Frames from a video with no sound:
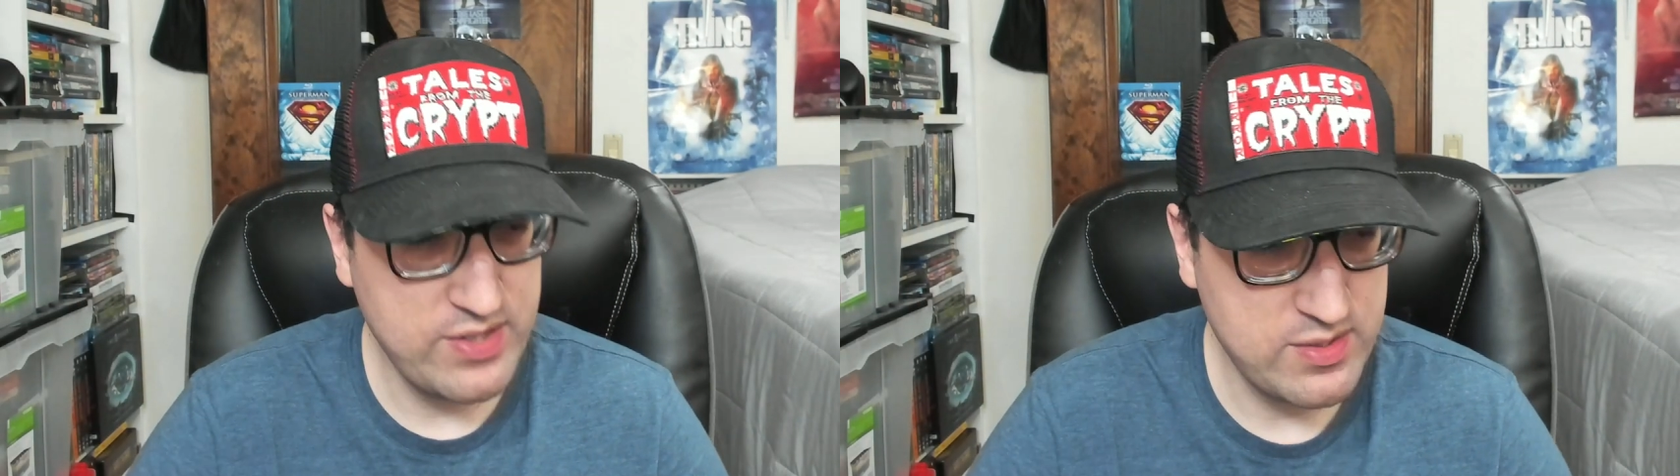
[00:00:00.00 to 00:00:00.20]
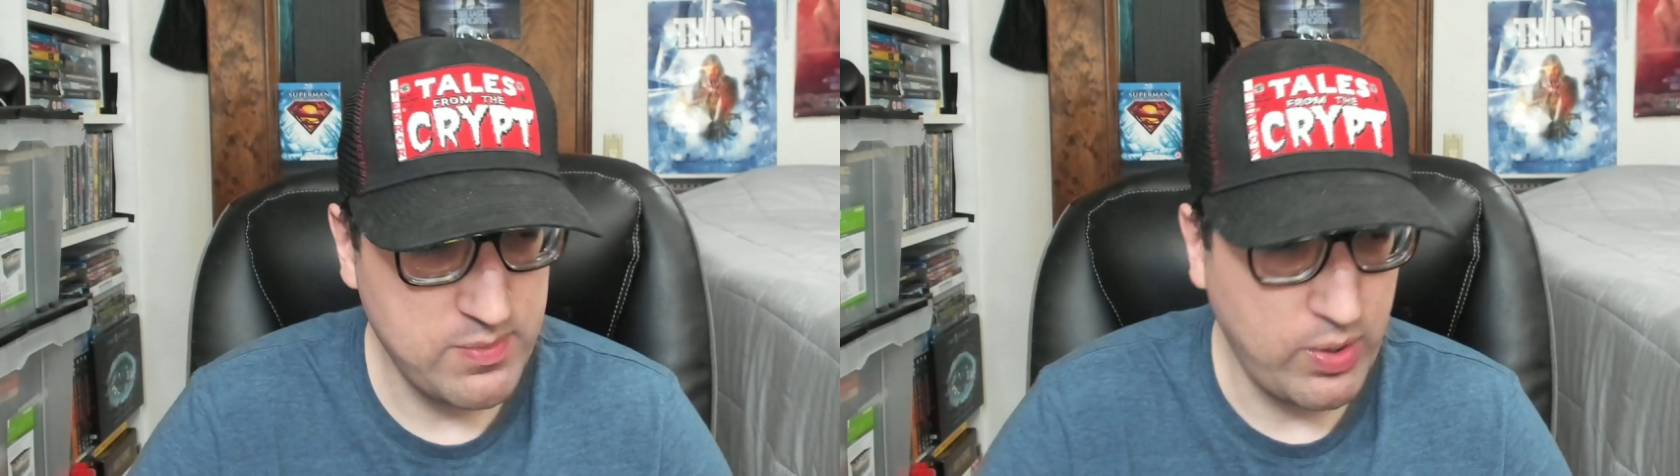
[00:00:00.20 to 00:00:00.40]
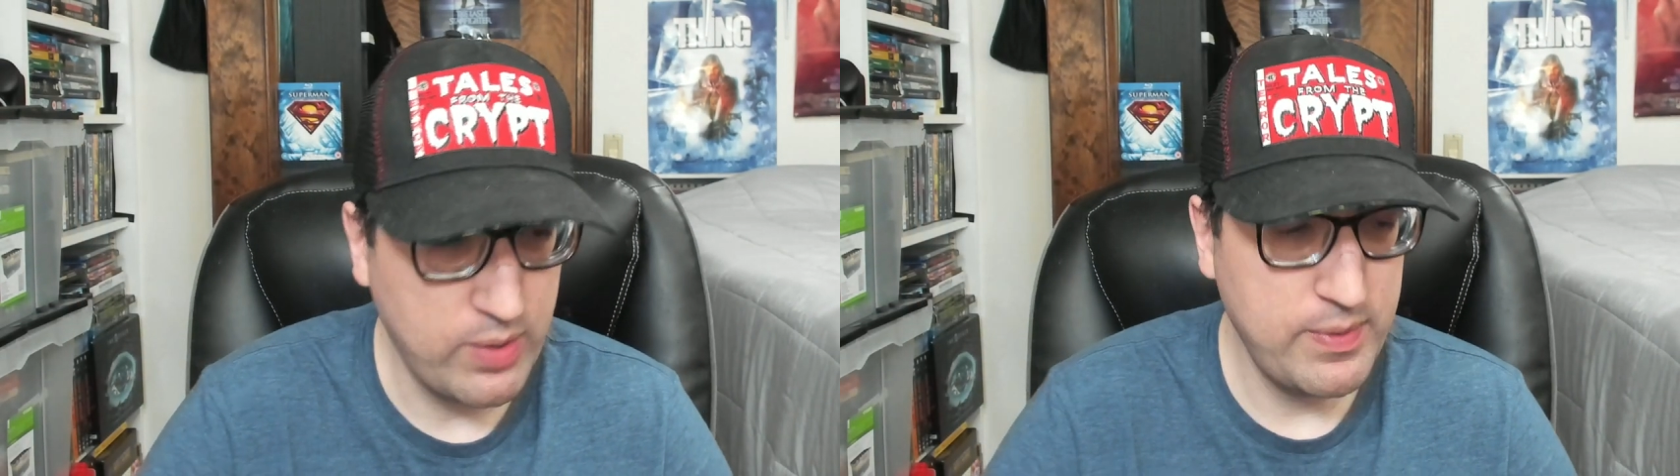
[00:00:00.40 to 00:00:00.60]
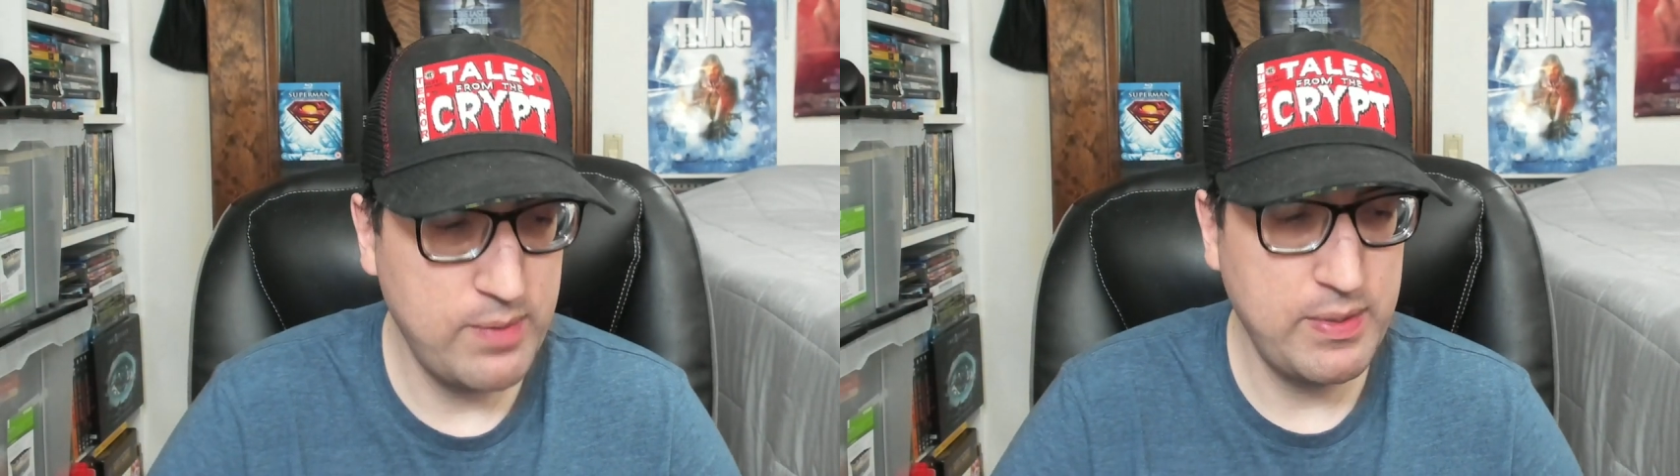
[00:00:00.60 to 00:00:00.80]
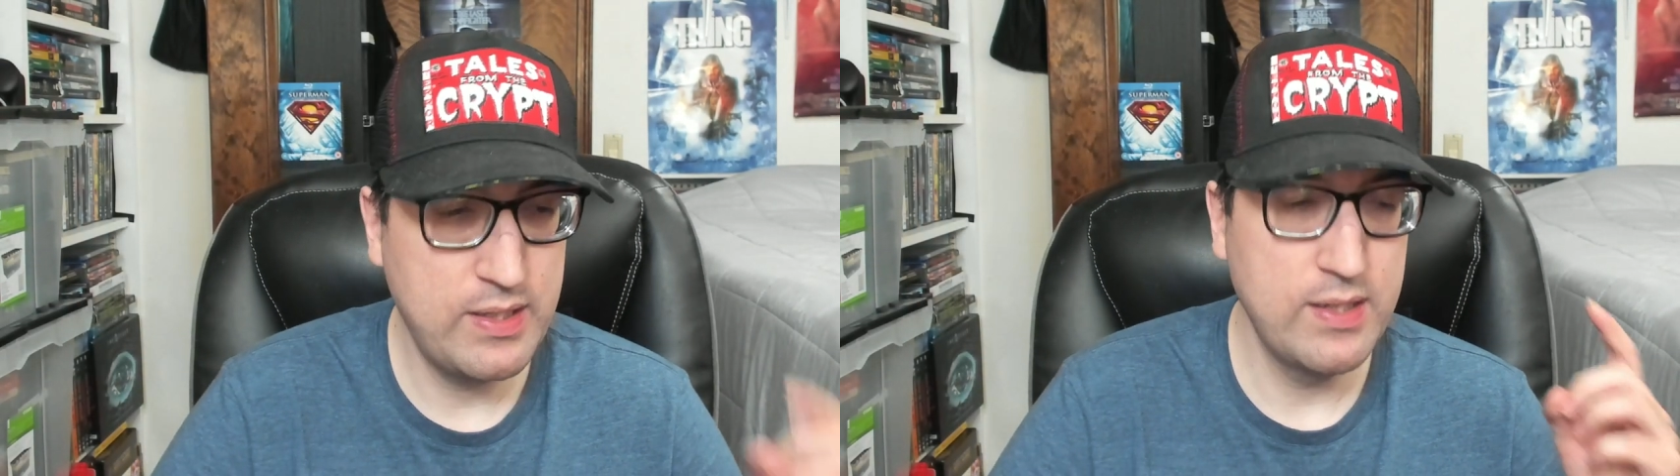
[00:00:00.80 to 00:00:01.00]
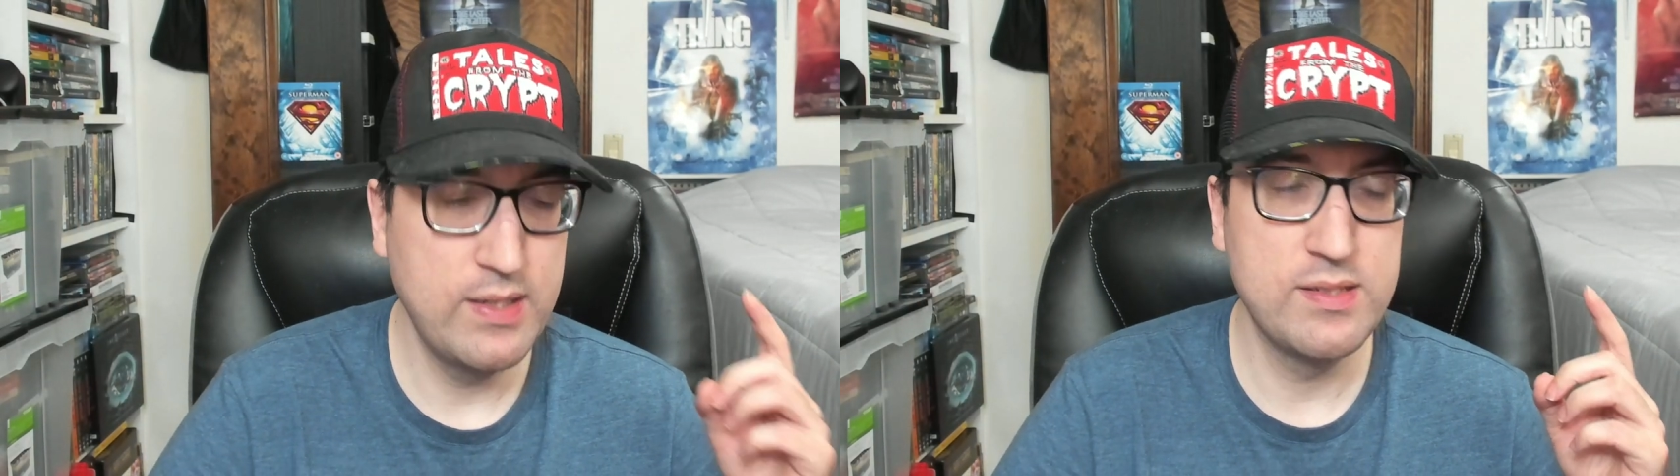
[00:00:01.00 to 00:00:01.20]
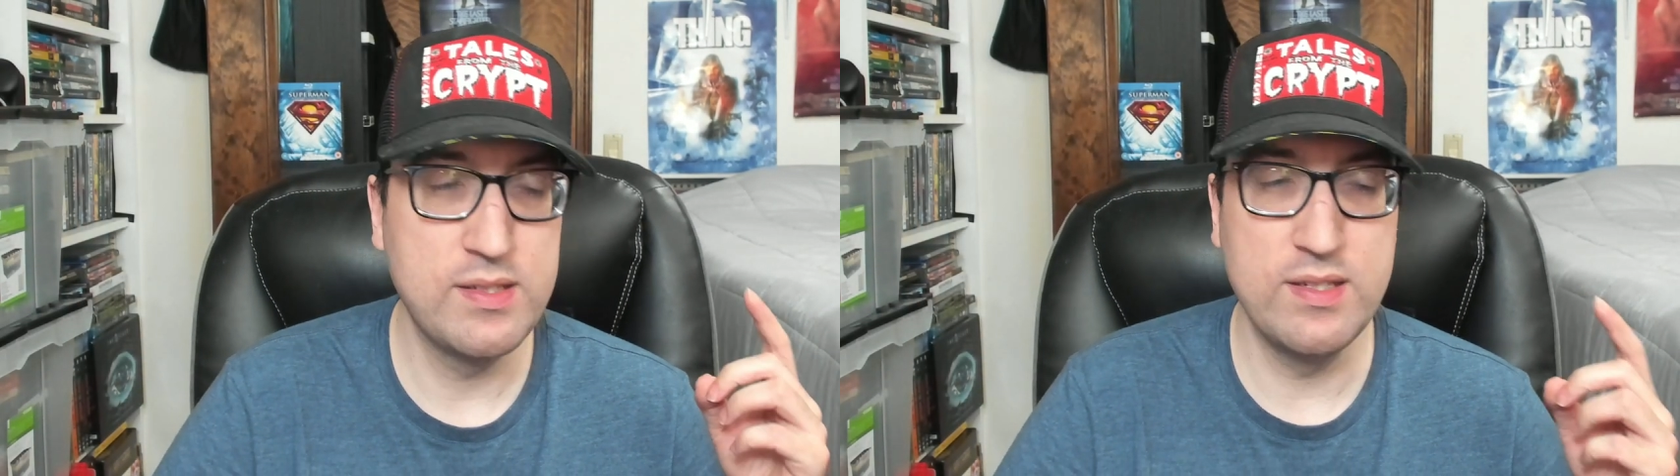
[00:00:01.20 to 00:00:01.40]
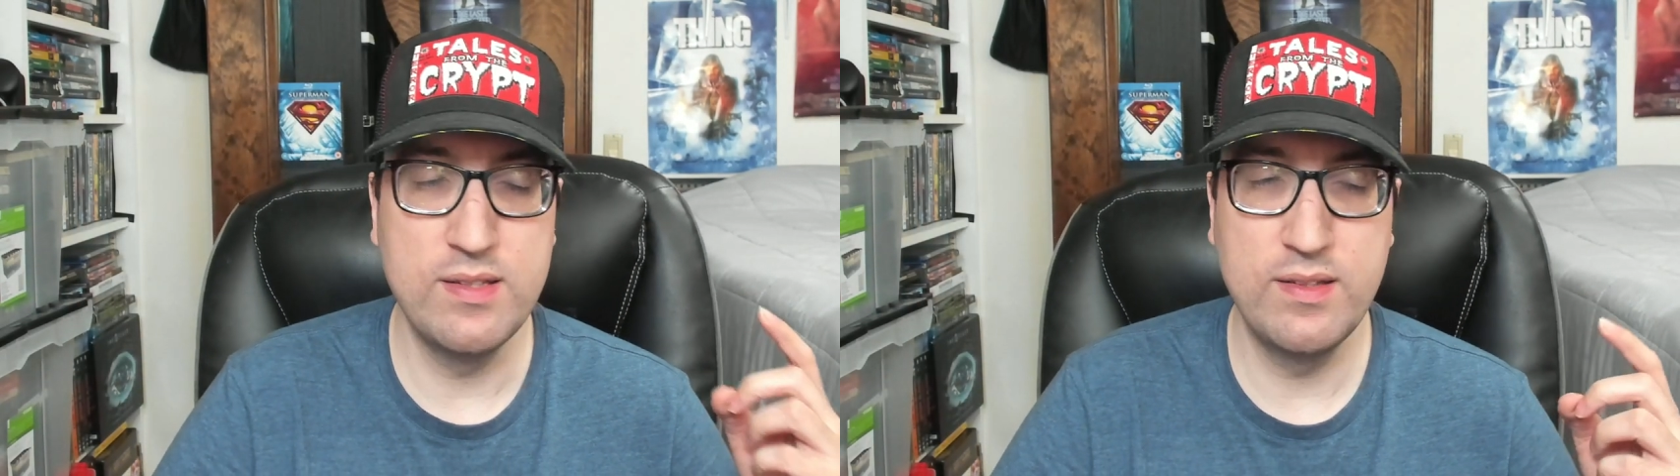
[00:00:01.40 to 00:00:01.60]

disappointment because it